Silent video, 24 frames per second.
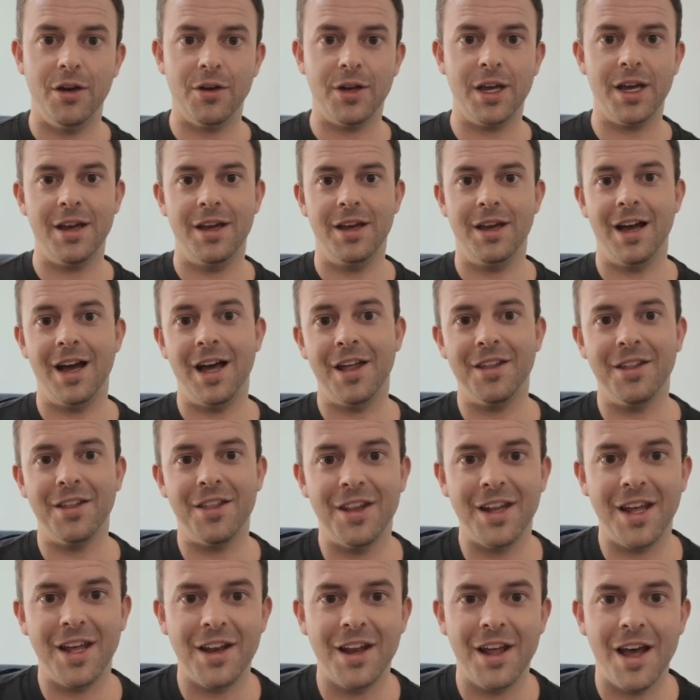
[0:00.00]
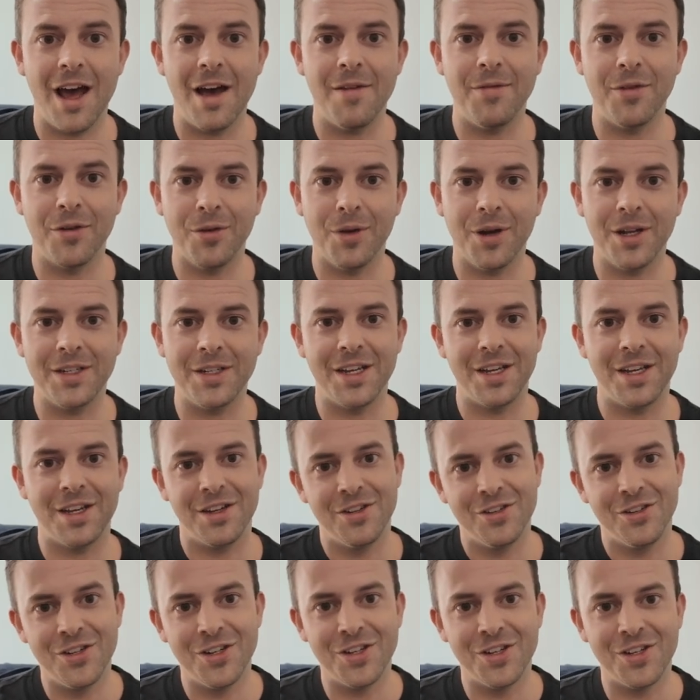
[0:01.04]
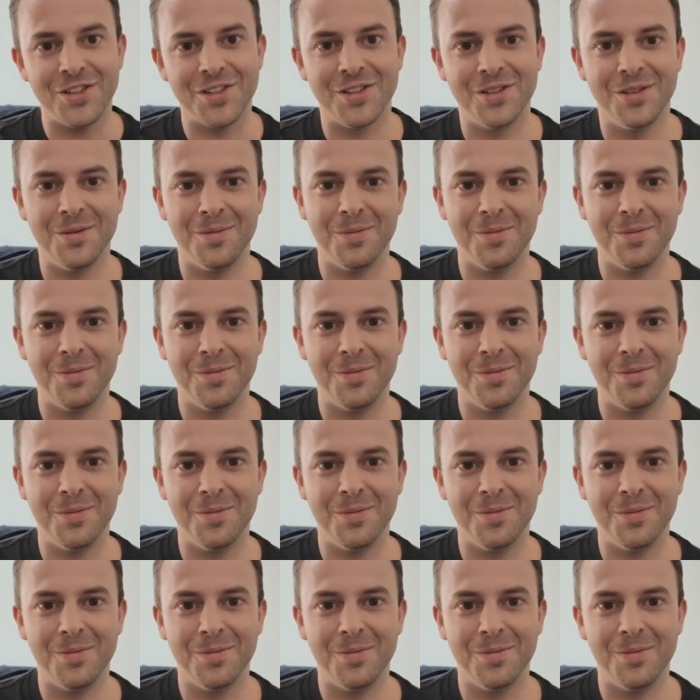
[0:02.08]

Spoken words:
Okay, other than that, have a great day. Cheers.